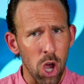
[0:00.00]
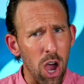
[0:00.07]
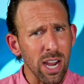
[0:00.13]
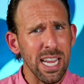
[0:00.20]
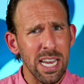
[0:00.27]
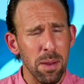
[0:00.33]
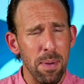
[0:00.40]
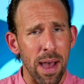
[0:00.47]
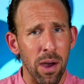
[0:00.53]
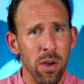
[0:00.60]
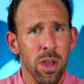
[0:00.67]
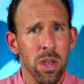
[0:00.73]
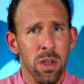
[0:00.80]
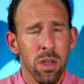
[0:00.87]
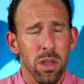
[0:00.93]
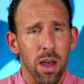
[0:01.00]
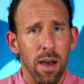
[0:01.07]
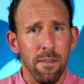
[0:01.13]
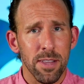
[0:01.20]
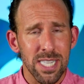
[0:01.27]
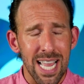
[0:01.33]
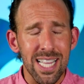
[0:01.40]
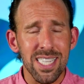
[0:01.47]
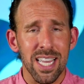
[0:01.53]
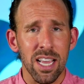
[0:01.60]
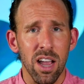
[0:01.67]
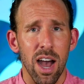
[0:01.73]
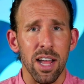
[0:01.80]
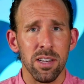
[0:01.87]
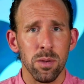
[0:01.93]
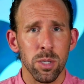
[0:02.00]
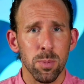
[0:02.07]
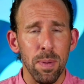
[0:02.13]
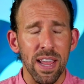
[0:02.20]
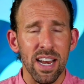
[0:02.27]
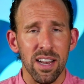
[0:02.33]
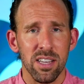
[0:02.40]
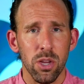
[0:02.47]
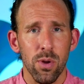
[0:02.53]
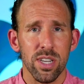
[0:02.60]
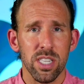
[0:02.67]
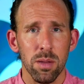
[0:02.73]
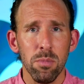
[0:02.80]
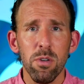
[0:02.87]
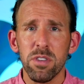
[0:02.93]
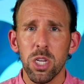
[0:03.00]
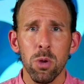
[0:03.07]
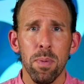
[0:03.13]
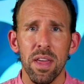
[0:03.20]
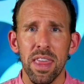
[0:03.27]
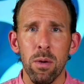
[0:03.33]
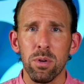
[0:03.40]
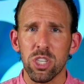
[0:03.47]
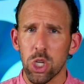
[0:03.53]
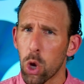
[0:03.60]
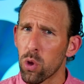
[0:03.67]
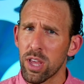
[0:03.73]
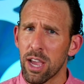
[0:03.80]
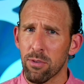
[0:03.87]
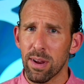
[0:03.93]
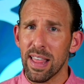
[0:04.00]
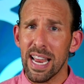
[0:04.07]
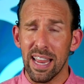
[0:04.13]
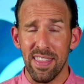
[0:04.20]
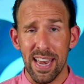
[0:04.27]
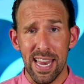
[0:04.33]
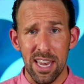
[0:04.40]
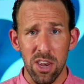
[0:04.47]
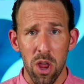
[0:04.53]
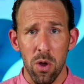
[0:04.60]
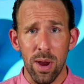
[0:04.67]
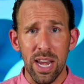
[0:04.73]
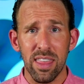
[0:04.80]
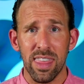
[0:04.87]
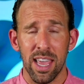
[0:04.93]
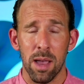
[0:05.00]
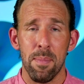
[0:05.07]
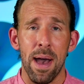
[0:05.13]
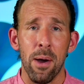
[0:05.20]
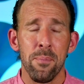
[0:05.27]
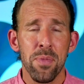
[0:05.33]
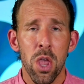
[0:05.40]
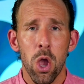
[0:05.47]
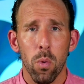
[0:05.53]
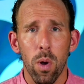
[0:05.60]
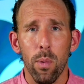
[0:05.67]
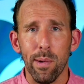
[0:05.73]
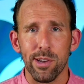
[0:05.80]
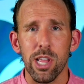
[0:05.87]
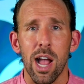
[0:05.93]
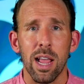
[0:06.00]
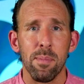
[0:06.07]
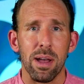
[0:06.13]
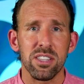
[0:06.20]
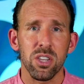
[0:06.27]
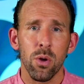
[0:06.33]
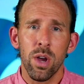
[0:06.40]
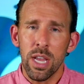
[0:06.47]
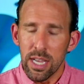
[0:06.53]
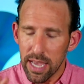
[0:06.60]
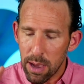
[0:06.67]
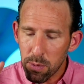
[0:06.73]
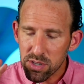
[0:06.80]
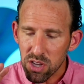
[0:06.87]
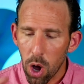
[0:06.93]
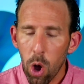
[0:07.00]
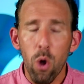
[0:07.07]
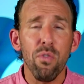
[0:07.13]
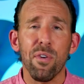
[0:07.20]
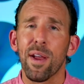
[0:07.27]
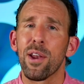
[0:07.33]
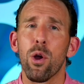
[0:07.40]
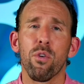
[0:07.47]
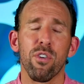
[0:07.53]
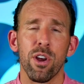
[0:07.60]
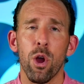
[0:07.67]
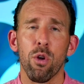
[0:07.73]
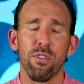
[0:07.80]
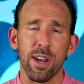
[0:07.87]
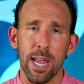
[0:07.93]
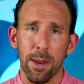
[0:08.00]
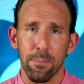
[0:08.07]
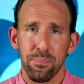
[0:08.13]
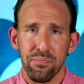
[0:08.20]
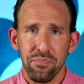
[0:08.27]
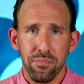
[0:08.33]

talking about, uh, sensing God speaking into us to move to. But it was totally unrelated. They didn't know anything about what we were talking about. So it was over and over and over again.